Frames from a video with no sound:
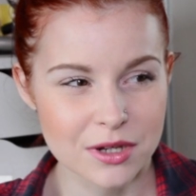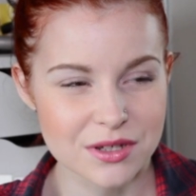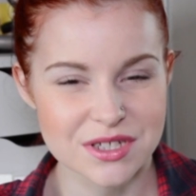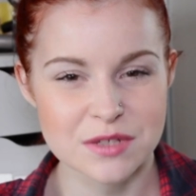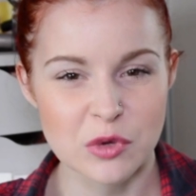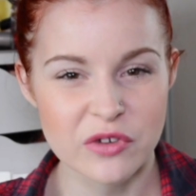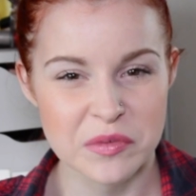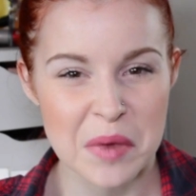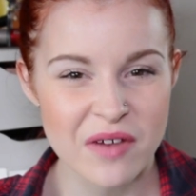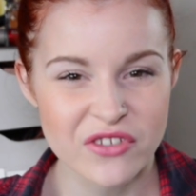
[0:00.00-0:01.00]
because it's more of
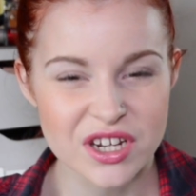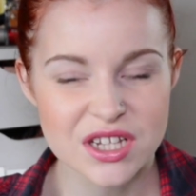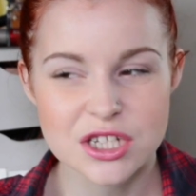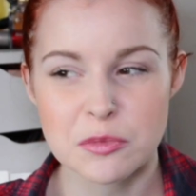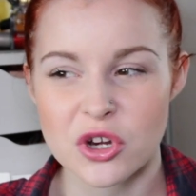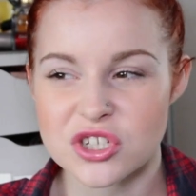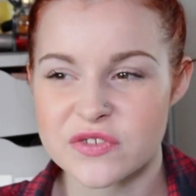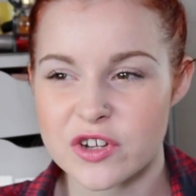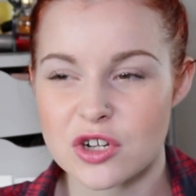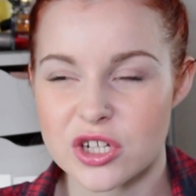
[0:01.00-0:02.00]
a matte finish, but I
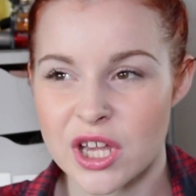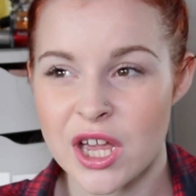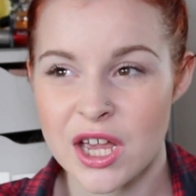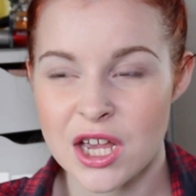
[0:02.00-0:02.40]
just feel like